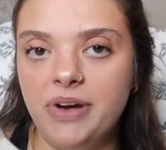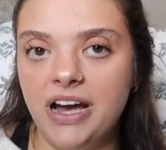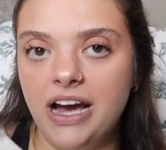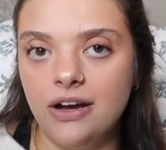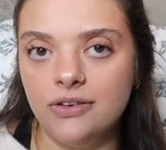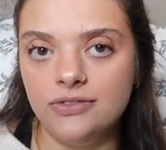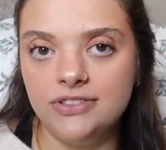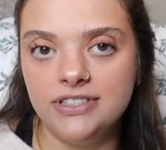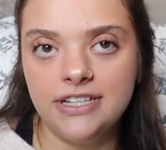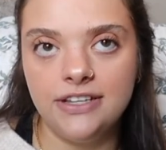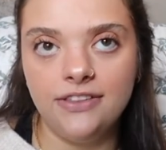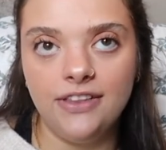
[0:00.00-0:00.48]

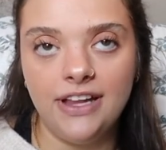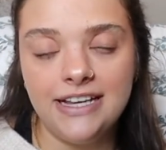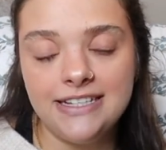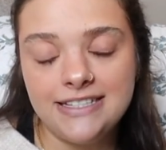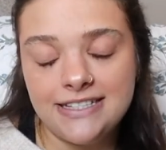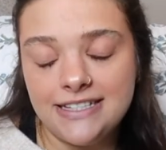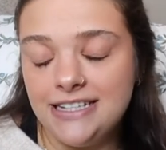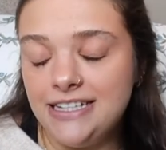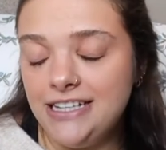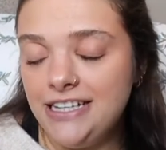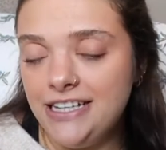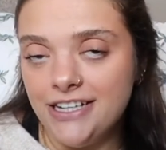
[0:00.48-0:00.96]
pounds in less
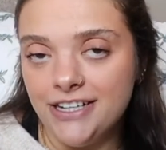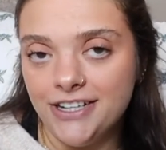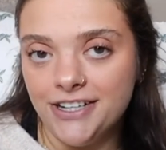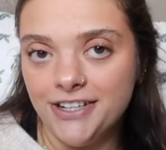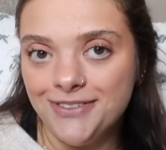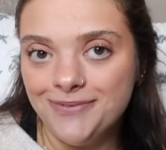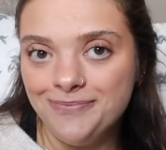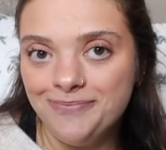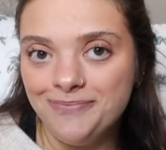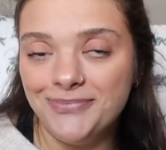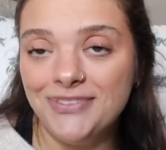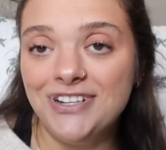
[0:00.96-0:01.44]
than a
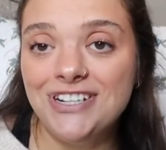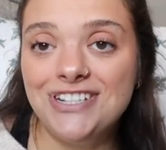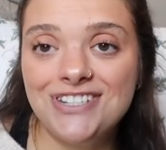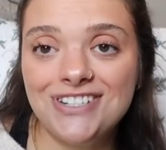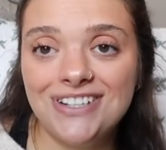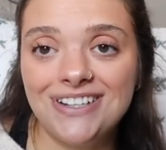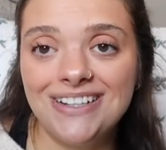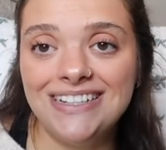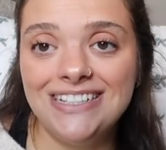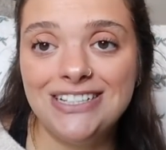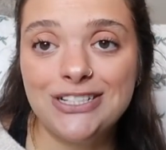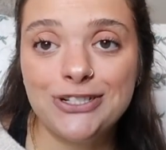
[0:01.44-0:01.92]
year,
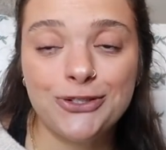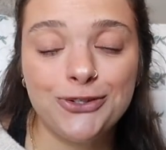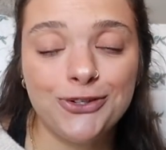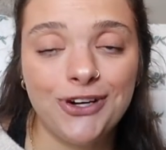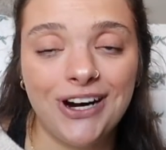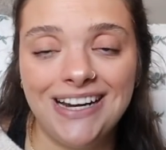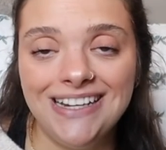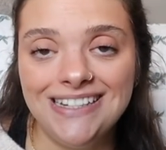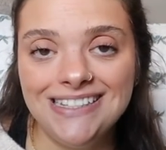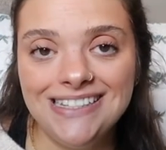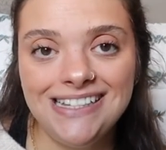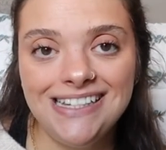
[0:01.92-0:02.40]
which is
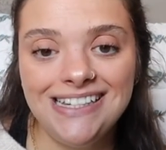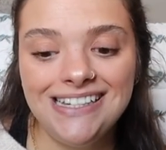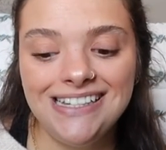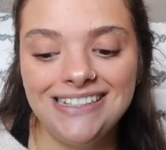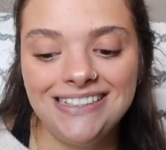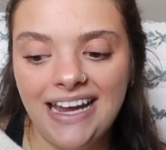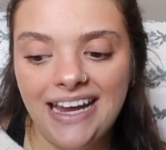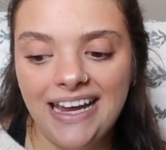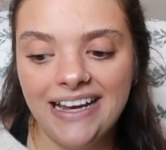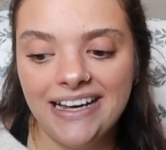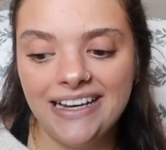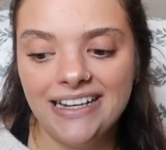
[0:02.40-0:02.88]
crazy.
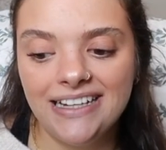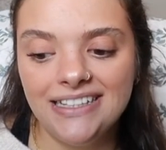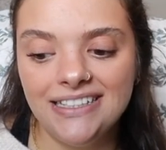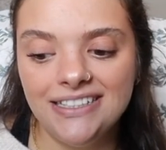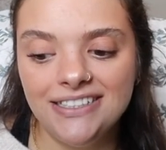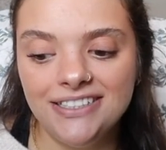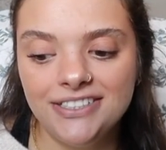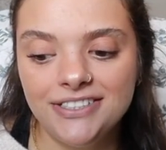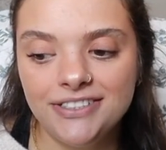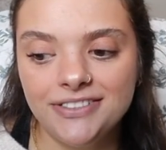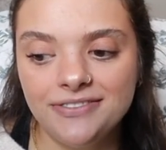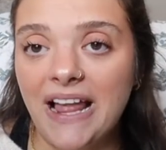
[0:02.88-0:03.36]

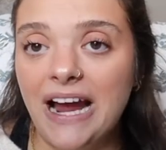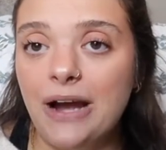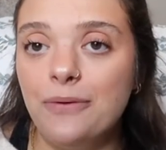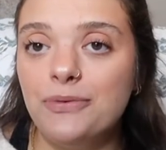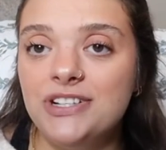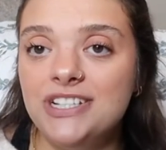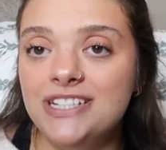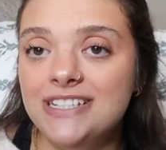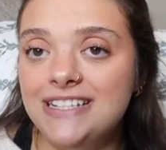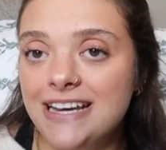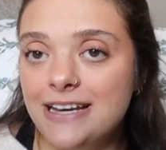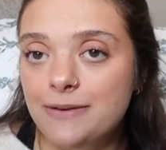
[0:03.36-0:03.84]
And I
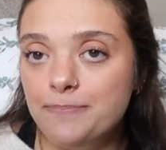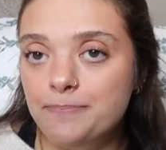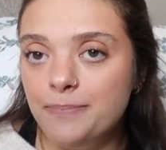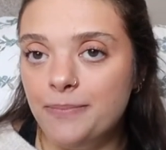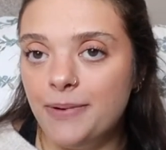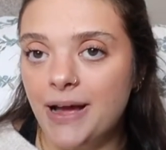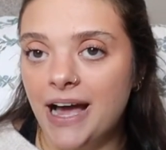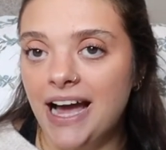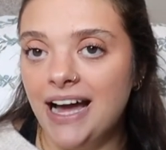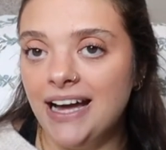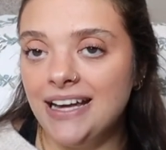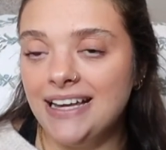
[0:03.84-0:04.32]
wouldn't take
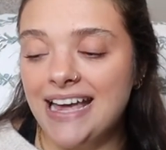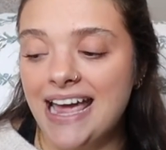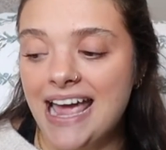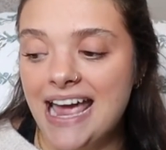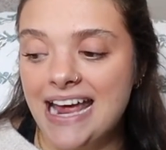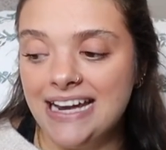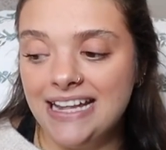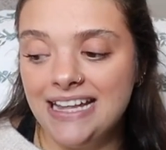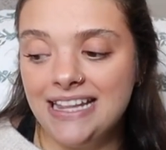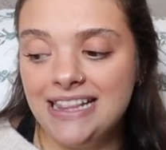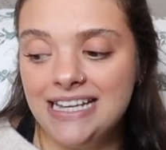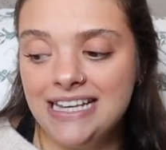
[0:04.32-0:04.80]
back
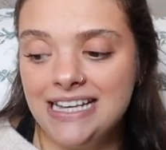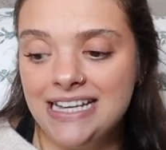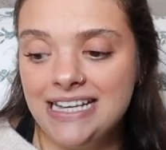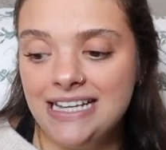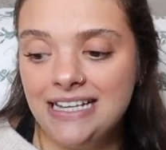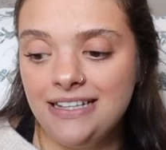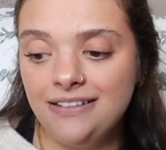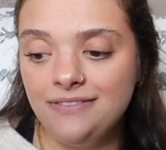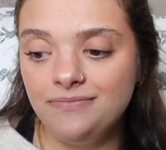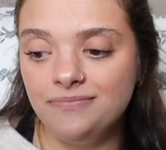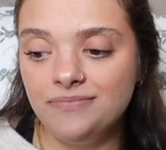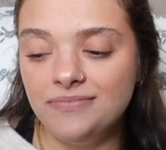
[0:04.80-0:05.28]

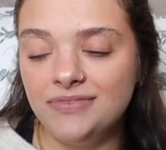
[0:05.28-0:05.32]
anything.